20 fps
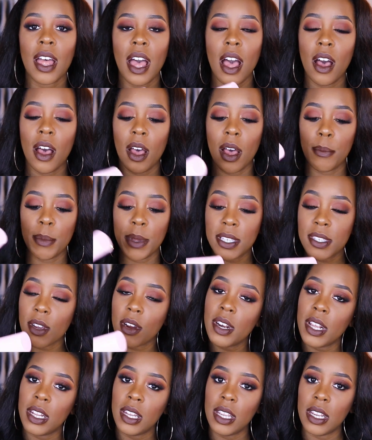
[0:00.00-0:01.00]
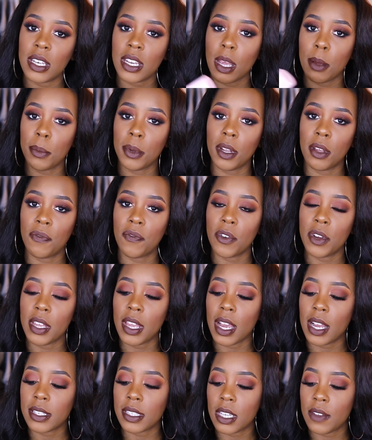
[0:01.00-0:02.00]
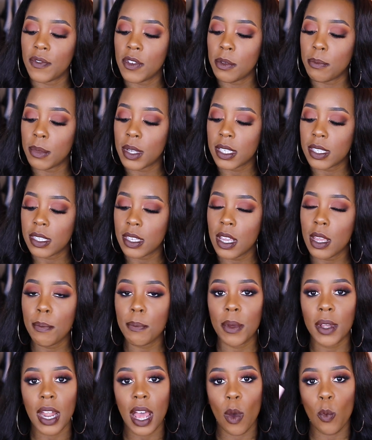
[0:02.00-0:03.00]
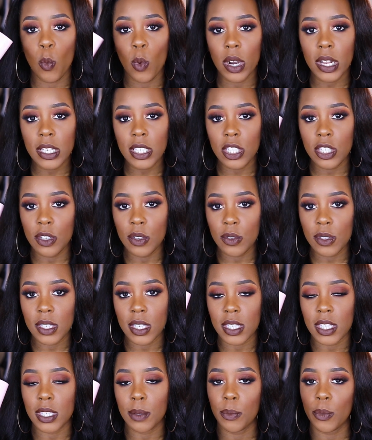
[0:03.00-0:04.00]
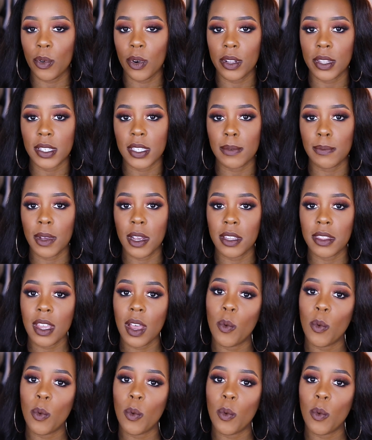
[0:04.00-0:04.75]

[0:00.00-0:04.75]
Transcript: um, it's already linked down below for you guys if you missed it, but I want to use this some more this month.